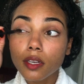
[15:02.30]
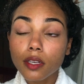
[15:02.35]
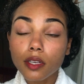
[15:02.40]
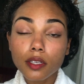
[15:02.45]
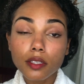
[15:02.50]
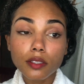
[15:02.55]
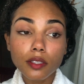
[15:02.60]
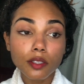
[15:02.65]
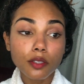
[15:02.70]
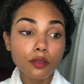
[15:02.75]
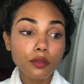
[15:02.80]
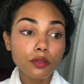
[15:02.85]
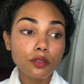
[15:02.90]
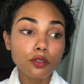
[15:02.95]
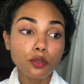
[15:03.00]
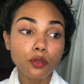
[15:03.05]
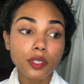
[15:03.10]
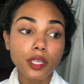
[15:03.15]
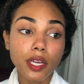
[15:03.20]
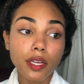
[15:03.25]
because I used
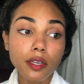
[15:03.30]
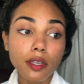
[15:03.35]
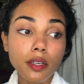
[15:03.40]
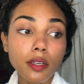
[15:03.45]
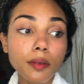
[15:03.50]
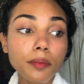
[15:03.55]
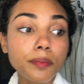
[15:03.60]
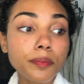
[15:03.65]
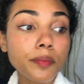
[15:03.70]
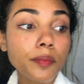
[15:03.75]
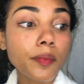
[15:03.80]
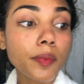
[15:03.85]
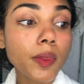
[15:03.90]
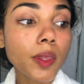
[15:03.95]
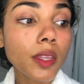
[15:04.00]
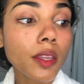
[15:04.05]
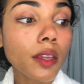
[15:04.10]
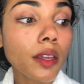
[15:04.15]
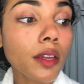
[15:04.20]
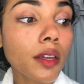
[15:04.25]
Jordana.
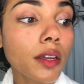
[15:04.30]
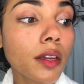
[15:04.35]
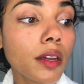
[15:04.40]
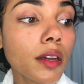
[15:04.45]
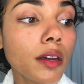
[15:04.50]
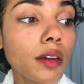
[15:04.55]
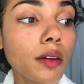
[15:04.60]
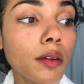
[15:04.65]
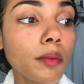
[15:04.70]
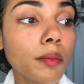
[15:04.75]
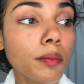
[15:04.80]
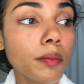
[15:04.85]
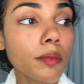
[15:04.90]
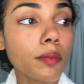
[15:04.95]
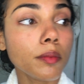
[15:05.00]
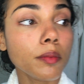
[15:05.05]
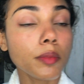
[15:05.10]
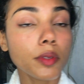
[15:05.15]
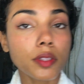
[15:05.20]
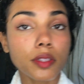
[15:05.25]

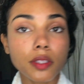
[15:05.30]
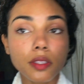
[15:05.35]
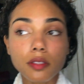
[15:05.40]
But